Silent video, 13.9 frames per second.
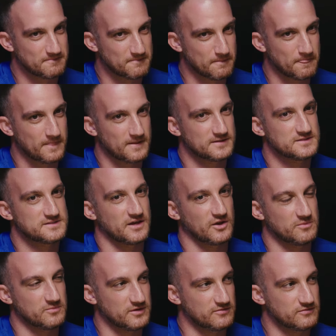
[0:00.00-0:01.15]
Italian beef.
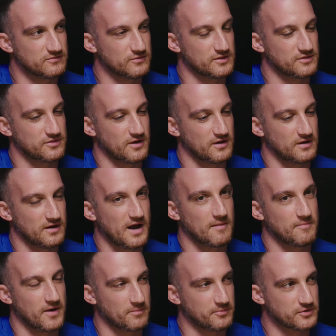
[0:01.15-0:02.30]
Italian beef okay. with uh, hot that,
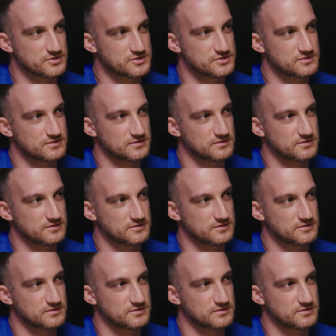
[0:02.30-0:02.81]
peppers. Is that a